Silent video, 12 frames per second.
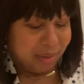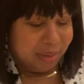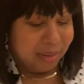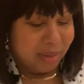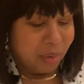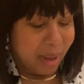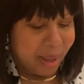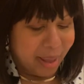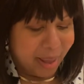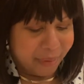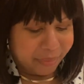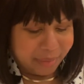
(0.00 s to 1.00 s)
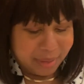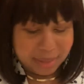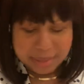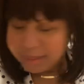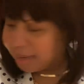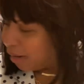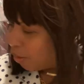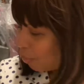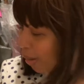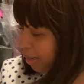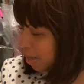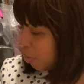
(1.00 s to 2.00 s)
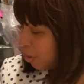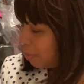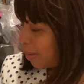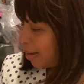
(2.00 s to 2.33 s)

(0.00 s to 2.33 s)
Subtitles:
So I have these right here in my